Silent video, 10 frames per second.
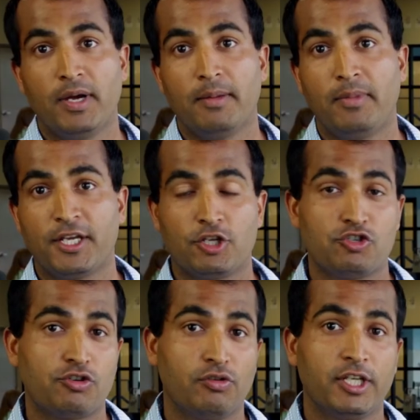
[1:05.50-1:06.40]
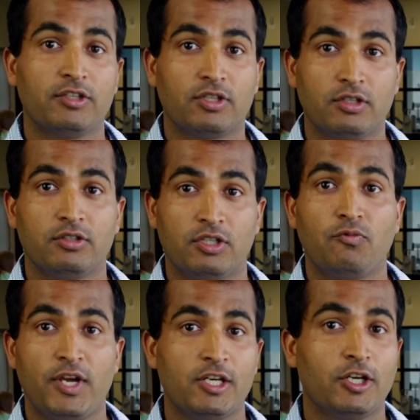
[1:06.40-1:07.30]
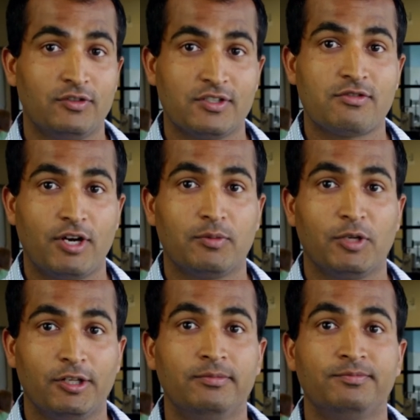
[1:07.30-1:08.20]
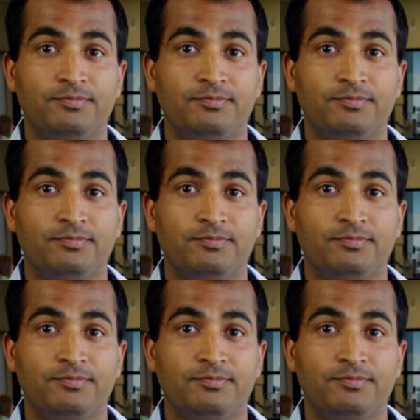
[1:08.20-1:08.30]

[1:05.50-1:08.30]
by, by controlling the, the weight on this treadmill.